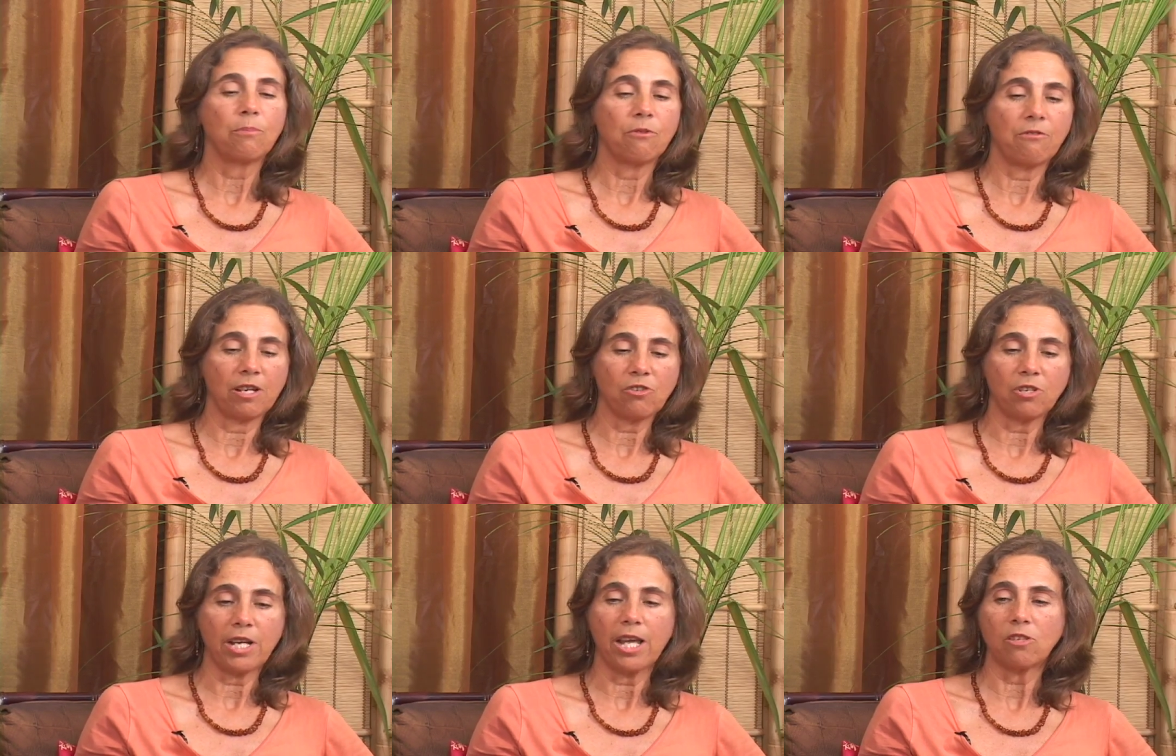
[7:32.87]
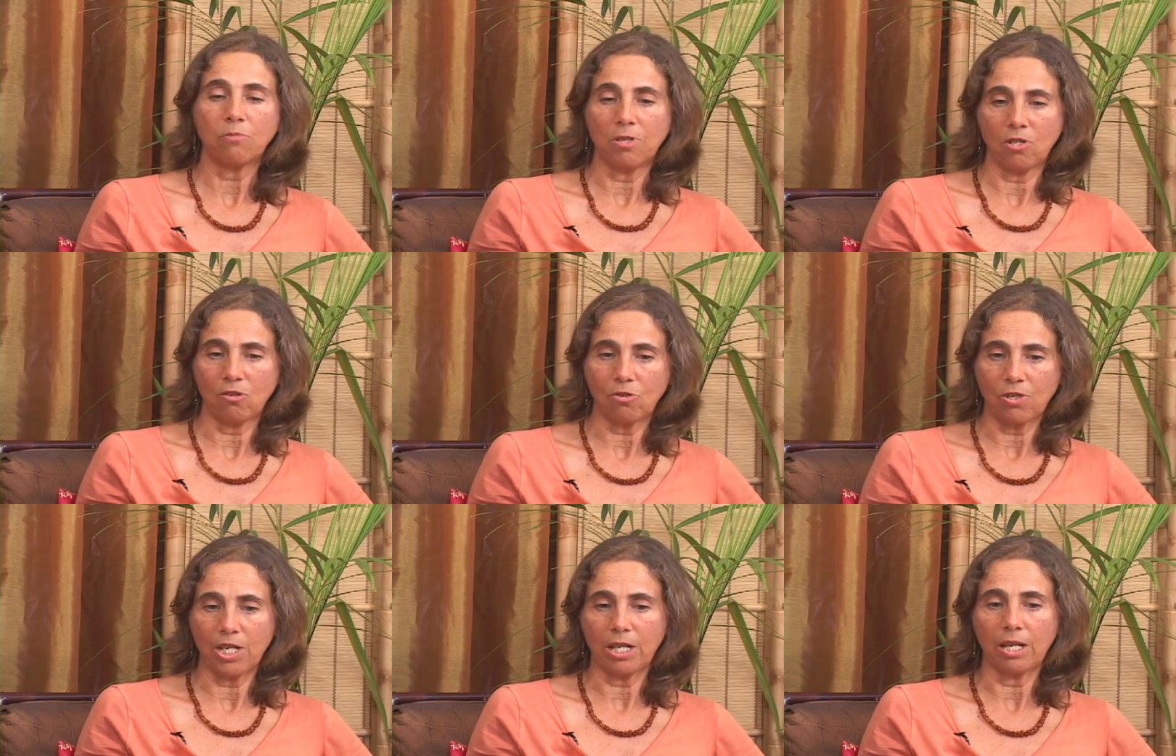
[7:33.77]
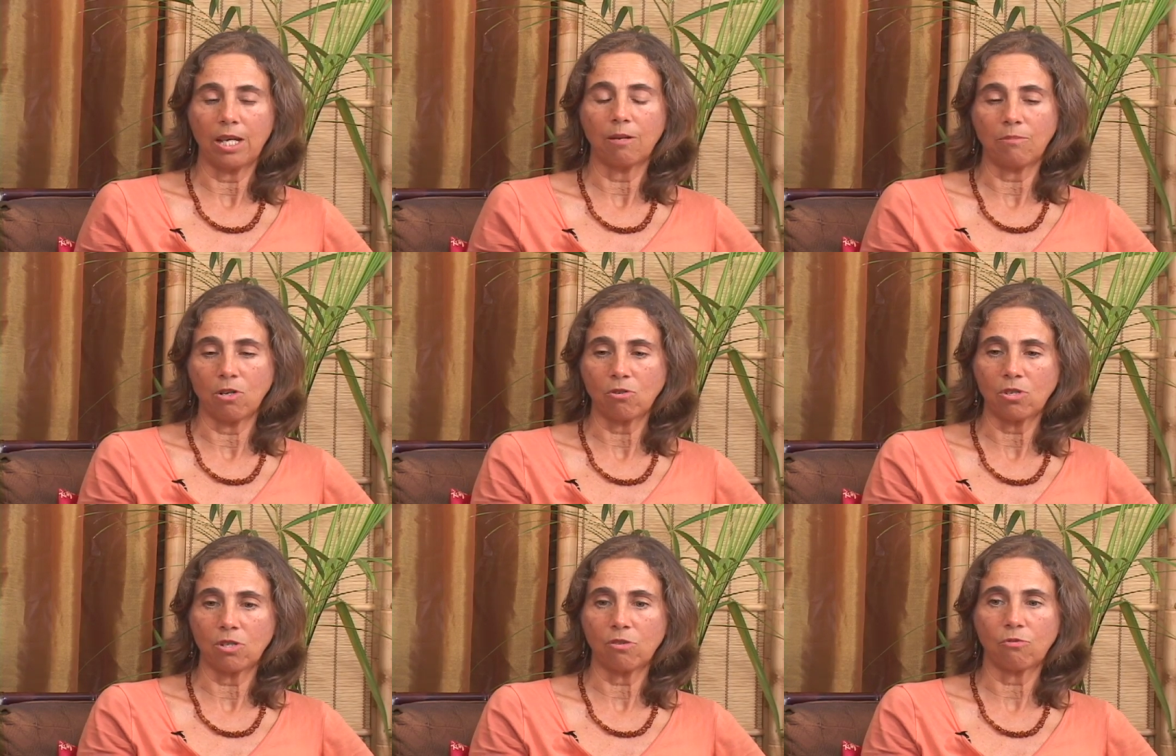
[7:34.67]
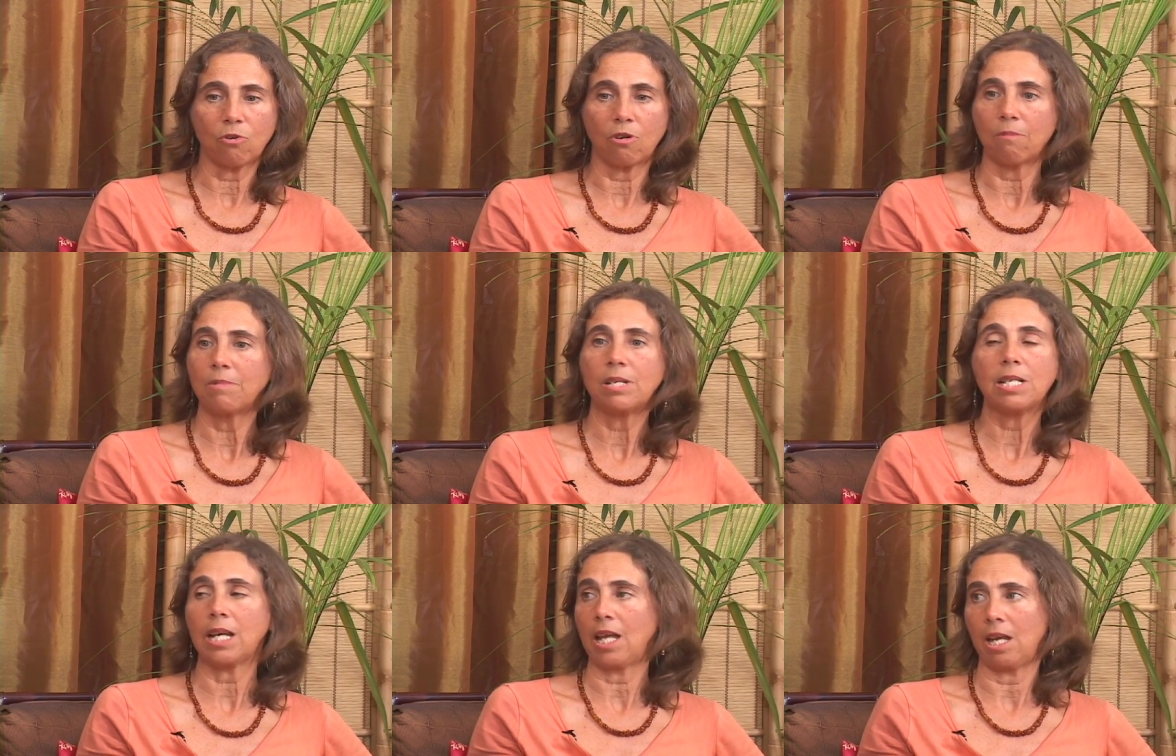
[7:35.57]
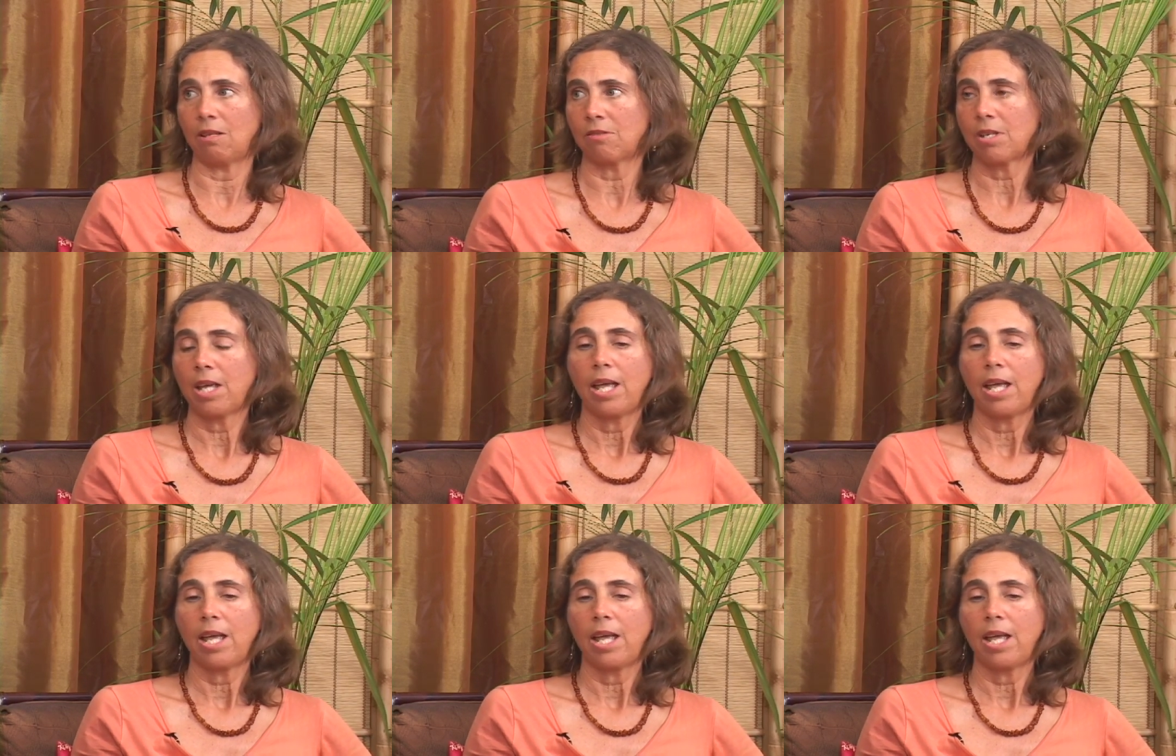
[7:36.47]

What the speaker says: profession, has been using hypnosis for decades